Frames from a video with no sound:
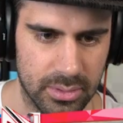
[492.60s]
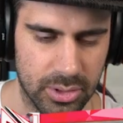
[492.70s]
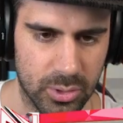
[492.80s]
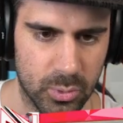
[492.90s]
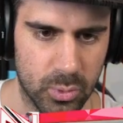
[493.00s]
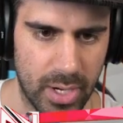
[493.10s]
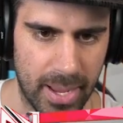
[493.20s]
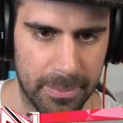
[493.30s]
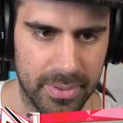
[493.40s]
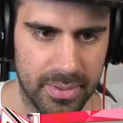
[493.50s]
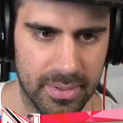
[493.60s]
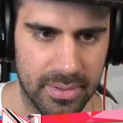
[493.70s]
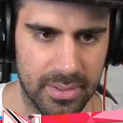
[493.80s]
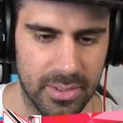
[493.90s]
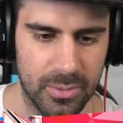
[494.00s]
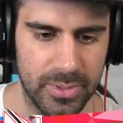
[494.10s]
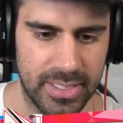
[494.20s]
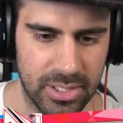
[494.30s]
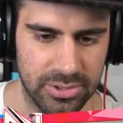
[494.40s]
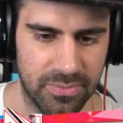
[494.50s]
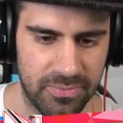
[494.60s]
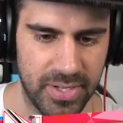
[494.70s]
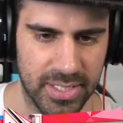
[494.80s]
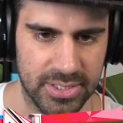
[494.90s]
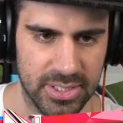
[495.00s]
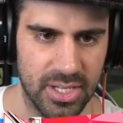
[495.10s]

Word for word: Crap. We killed a fish.